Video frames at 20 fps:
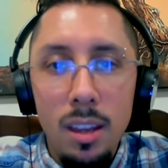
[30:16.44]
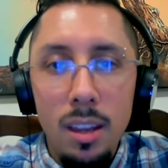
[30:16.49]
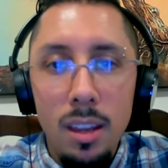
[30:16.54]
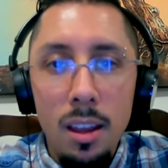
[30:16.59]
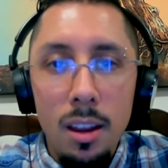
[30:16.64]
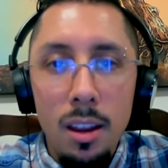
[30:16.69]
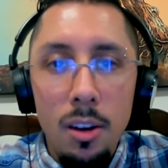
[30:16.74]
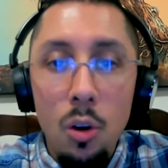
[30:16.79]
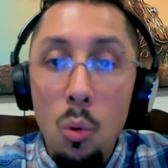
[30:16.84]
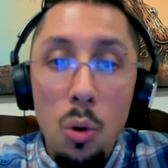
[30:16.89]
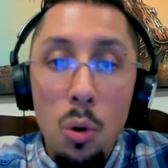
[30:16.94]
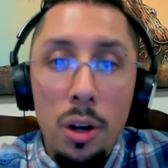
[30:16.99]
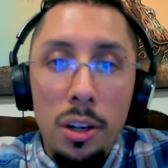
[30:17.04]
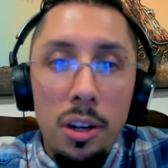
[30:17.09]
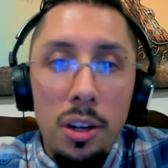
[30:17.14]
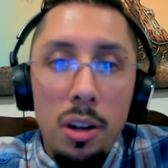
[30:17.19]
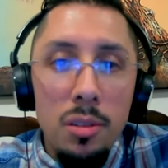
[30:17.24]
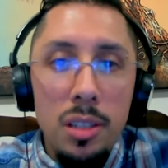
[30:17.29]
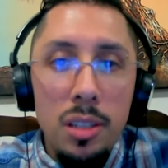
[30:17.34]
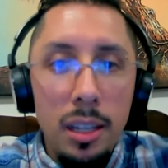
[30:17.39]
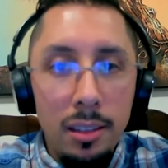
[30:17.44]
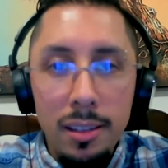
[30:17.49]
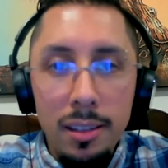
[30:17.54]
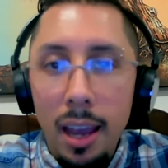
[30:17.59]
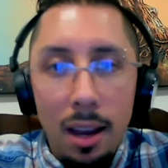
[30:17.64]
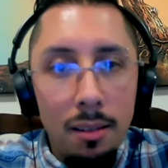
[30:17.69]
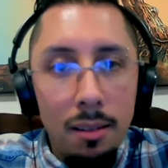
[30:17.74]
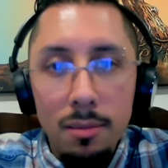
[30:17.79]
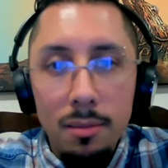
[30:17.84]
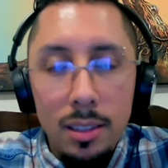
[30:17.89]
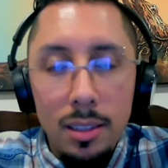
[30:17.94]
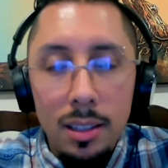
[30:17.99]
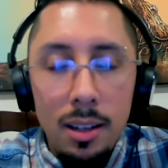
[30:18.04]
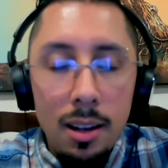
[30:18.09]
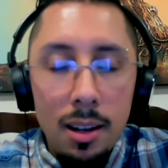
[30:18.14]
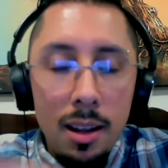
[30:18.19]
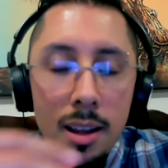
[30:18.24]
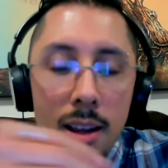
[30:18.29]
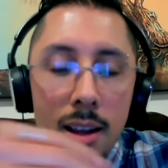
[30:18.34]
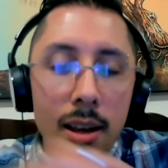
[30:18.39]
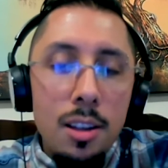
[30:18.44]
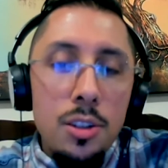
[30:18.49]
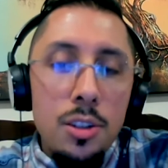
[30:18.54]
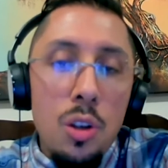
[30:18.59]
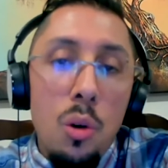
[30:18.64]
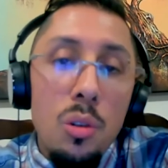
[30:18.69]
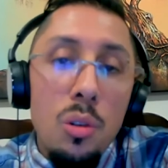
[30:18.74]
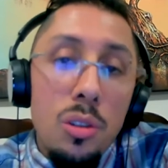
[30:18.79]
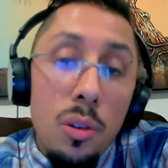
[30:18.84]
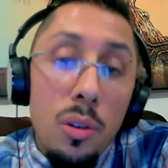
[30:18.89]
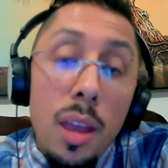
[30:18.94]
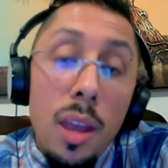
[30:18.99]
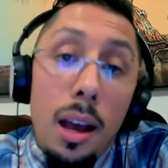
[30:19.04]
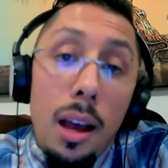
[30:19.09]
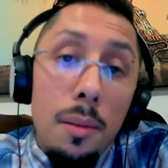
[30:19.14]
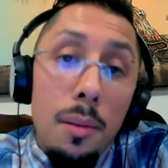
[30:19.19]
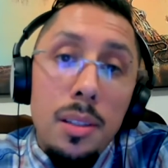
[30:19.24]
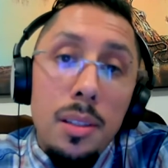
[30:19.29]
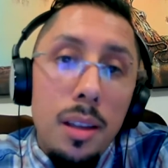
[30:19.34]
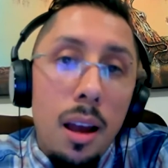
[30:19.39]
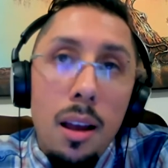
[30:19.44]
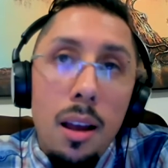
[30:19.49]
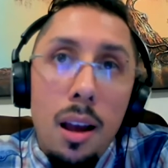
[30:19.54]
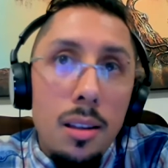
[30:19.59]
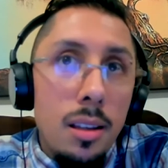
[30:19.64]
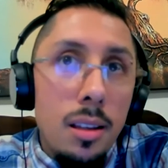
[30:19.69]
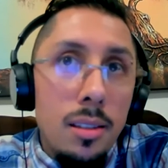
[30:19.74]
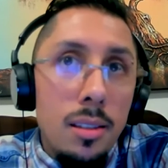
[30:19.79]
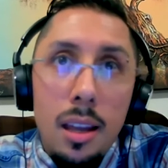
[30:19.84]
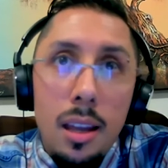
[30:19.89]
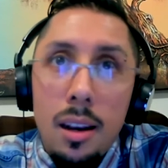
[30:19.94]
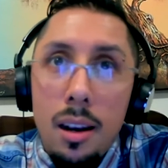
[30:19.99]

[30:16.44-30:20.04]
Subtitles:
work, you know, like, yeah. So yeah, I mean, as I said,